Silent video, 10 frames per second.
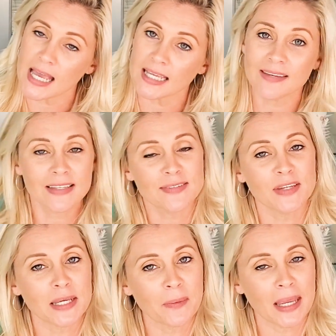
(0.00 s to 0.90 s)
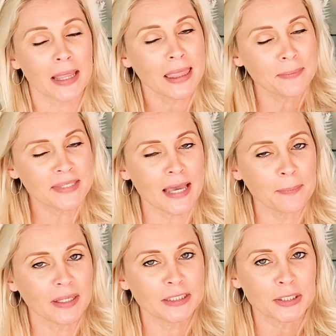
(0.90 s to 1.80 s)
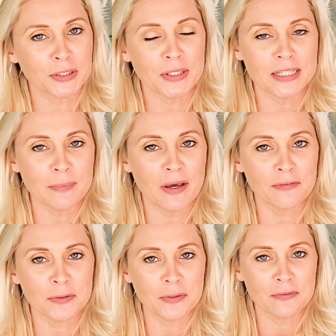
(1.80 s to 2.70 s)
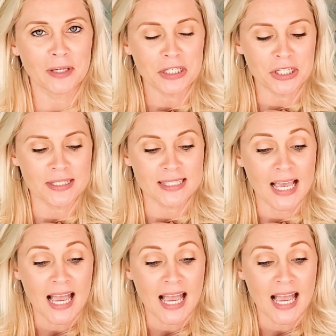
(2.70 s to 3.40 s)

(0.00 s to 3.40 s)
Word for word: give this video a thumbs up, and turn on the bell for notifications.